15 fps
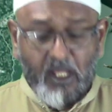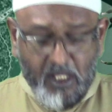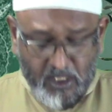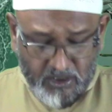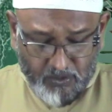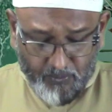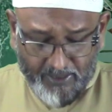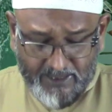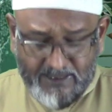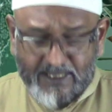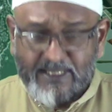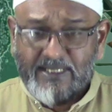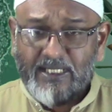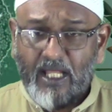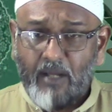So, where does
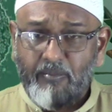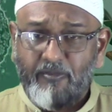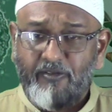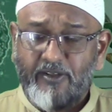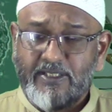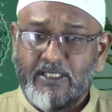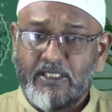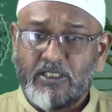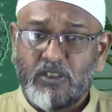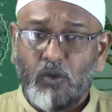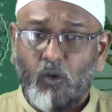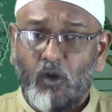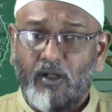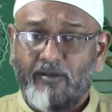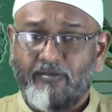Islam fit into
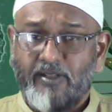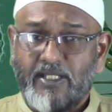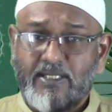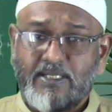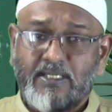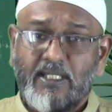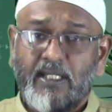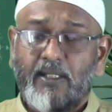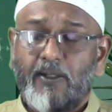all of this?